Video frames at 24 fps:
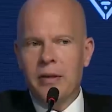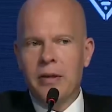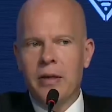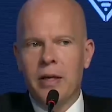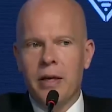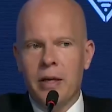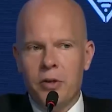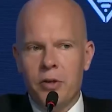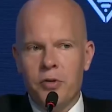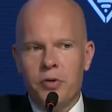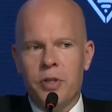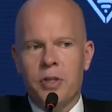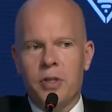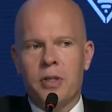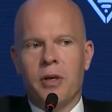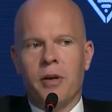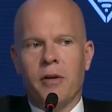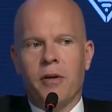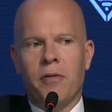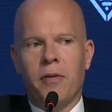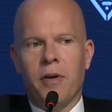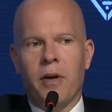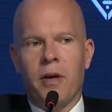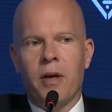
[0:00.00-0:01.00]
the
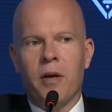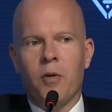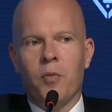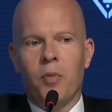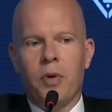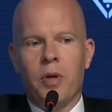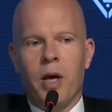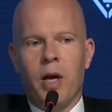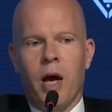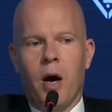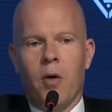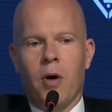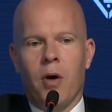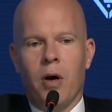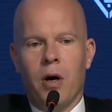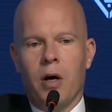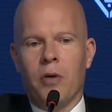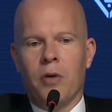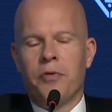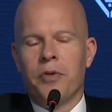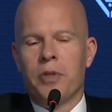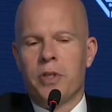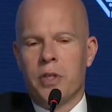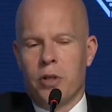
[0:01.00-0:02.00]
interesting thing with our
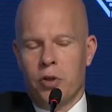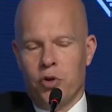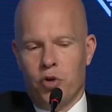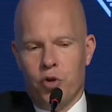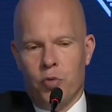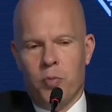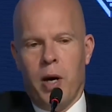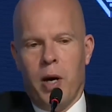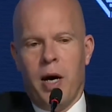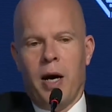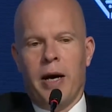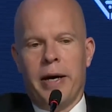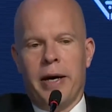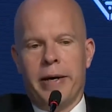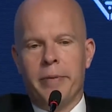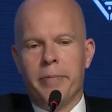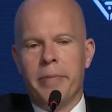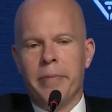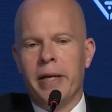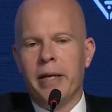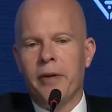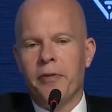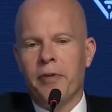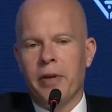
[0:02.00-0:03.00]
office in Dubai,
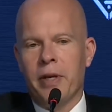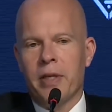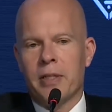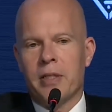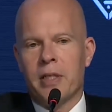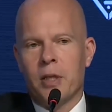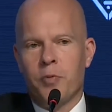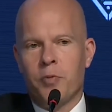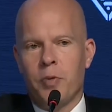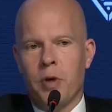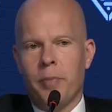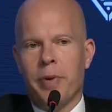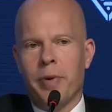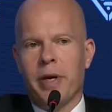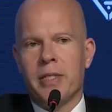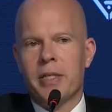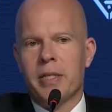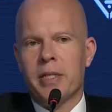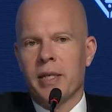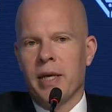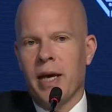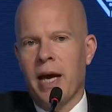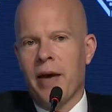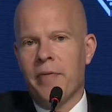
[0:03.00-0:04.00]
many things that we are
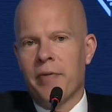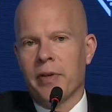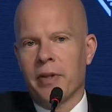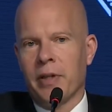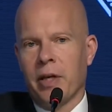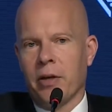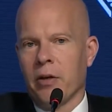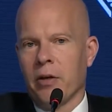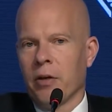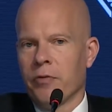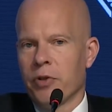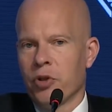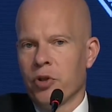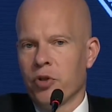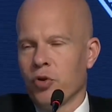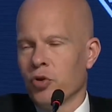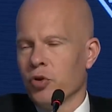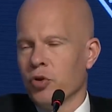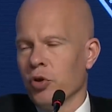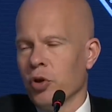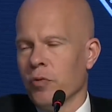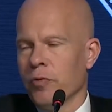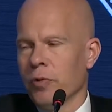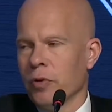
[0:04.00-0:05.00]
basically having that office to
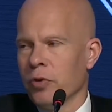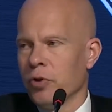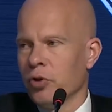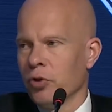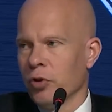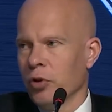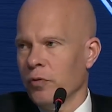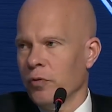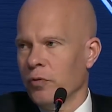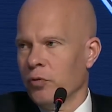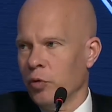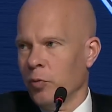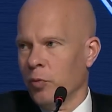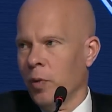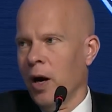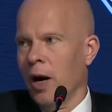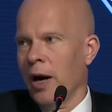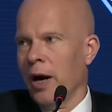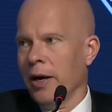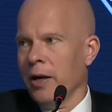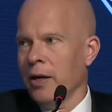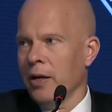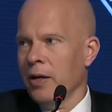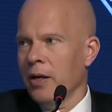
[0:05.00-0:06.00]
serve
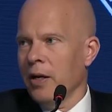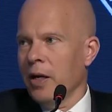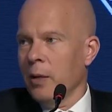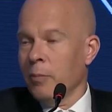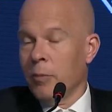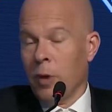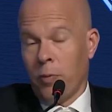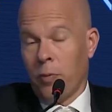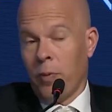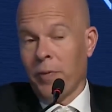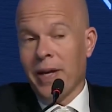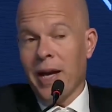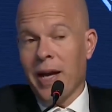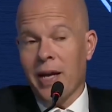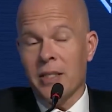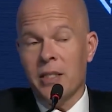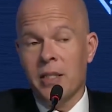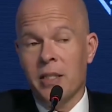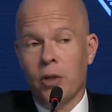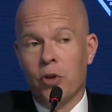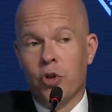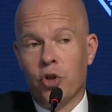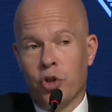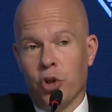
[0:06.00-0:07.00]
Dubai. But what we
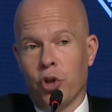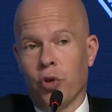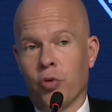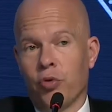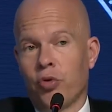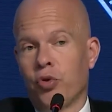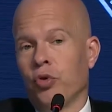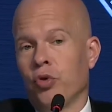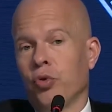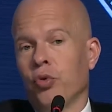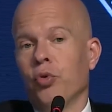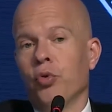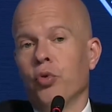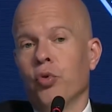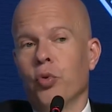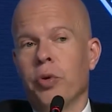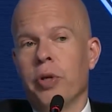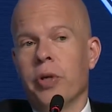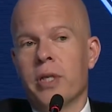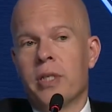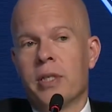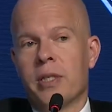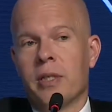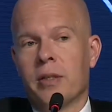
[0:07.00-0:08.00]
actually chose to do
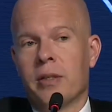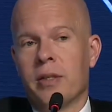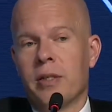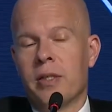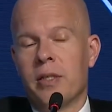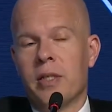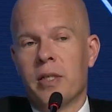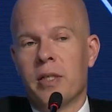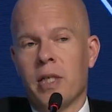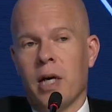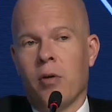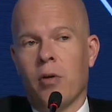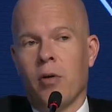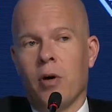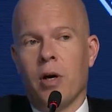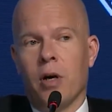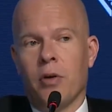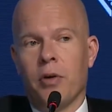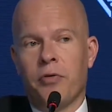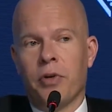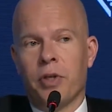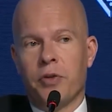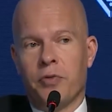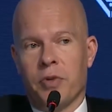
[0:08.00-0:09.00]
is that this is our
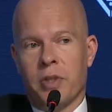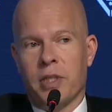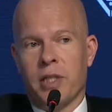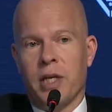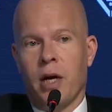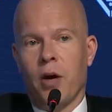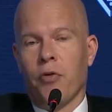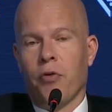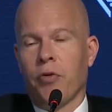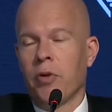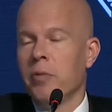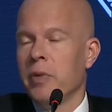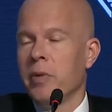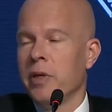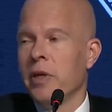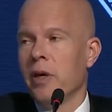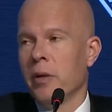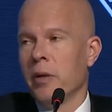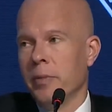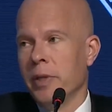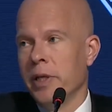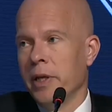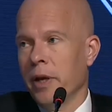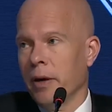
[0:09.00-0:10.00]
office for South EMEA
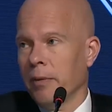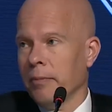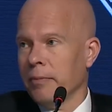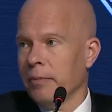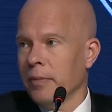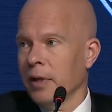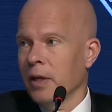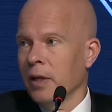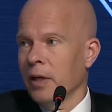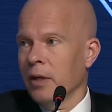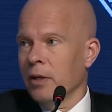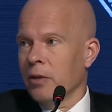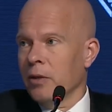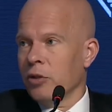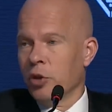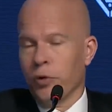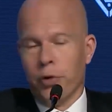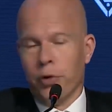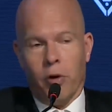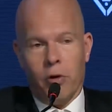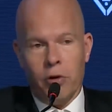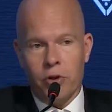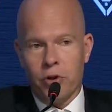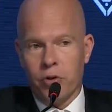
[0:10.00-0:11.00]
and MENA. So
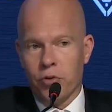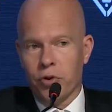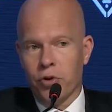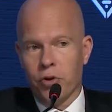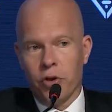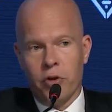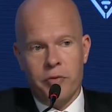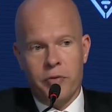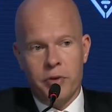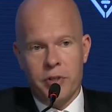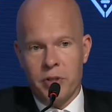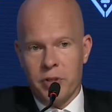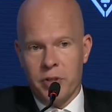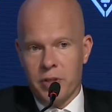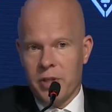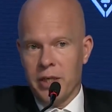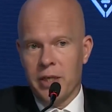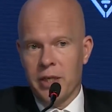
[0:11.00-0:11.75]
it also services